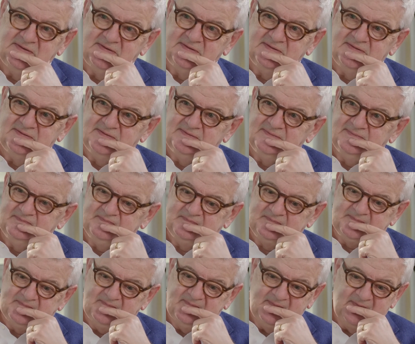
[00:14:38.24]

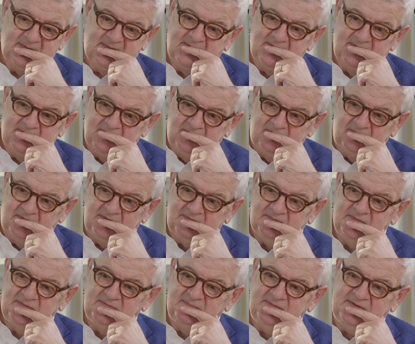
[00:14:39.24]
What
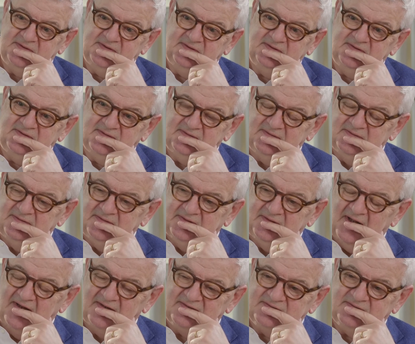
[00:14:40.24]
will be the
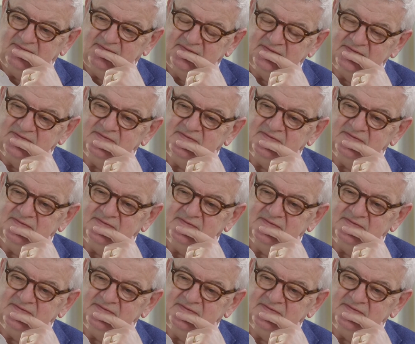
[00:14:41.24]
consequence